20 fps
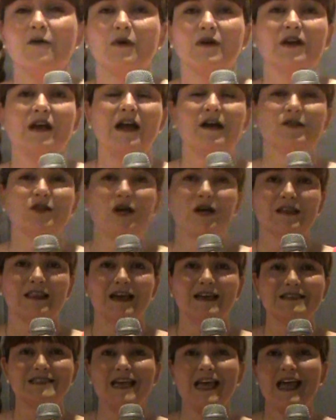I wonder how long
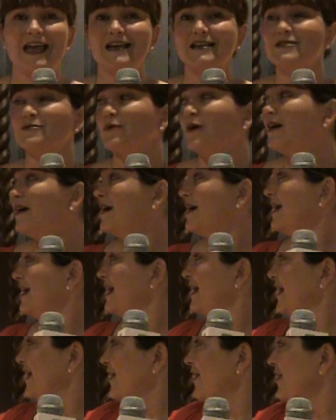that takes. Well,
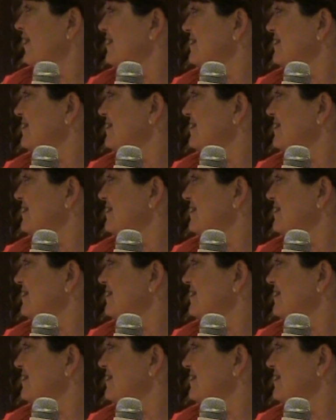here